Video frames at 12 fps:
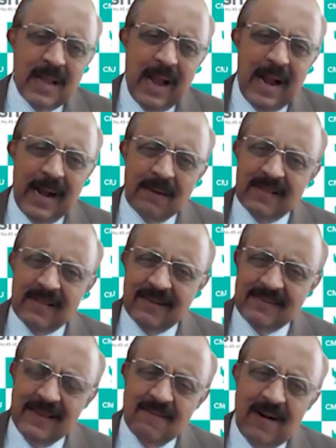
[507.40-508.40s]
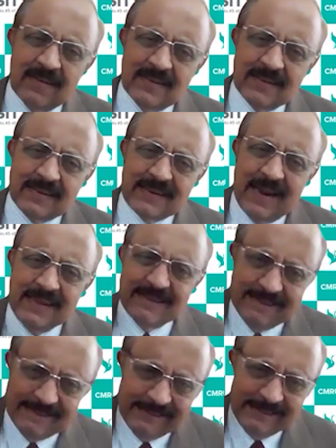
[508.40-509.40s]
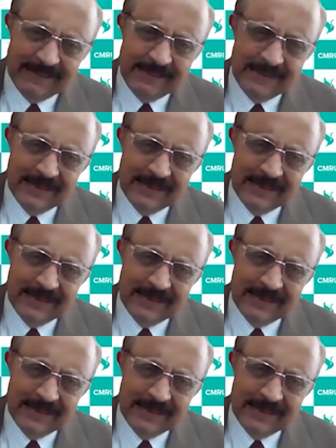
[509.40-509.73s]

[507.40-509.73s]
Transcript: and when the seawater rises,